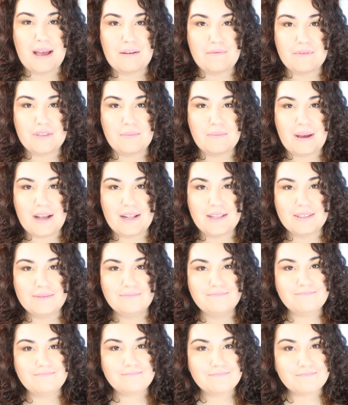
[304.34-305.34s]
half of the palette
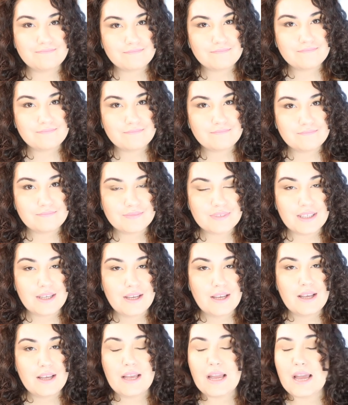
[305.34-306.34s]

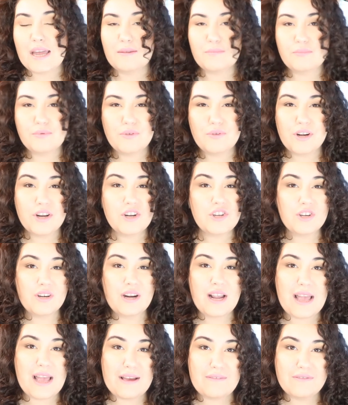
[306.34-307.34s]
and I'm pretty sure
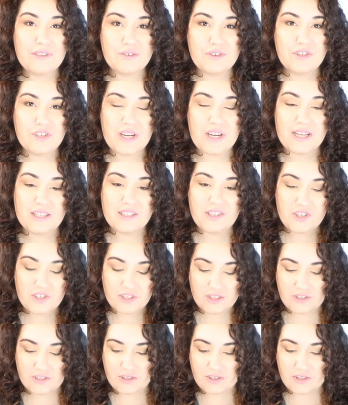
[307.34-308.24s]
I have those shades.